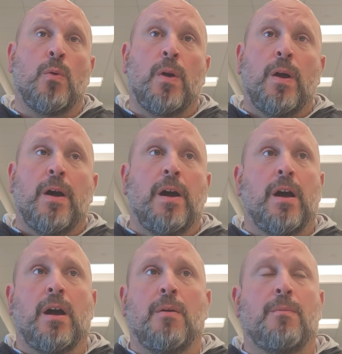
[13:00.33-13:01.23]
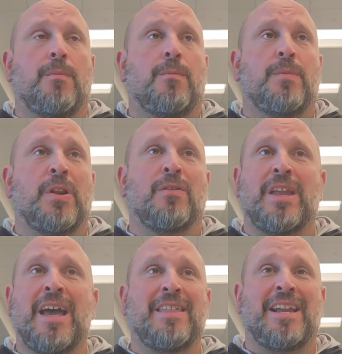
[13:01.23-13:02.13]
you know,
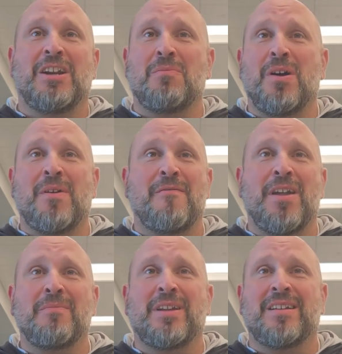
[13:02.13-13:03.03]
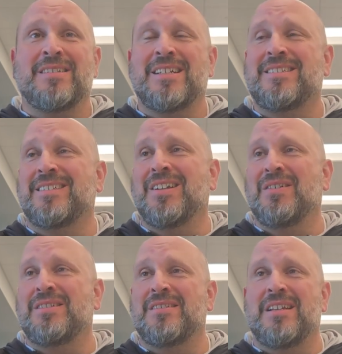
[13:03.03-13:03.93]
yeah, they hear about my family because that's, you
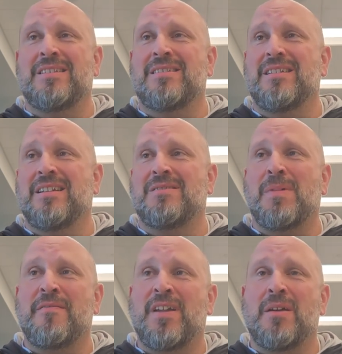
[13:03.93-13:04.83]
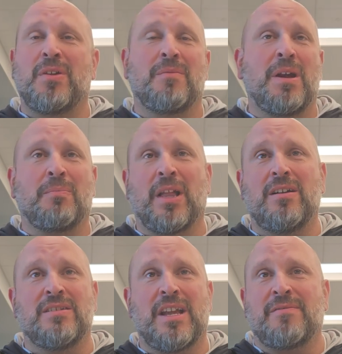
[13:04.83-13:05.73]
know, it's my family and my
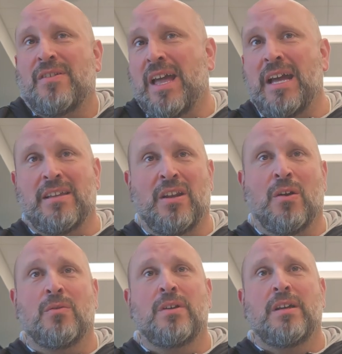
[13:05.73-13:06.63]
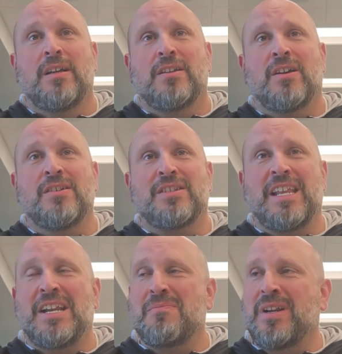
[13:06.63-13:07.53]
players. After that, you know, they're not
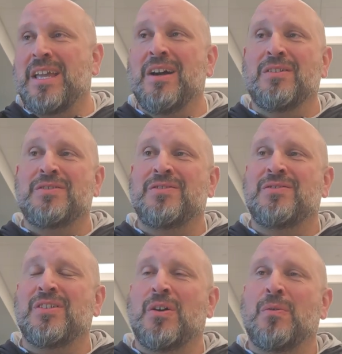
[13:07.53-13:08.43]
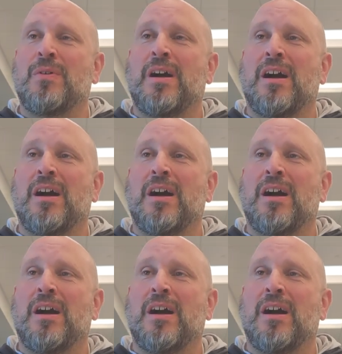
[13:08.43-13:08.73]
seeing anybody else. So,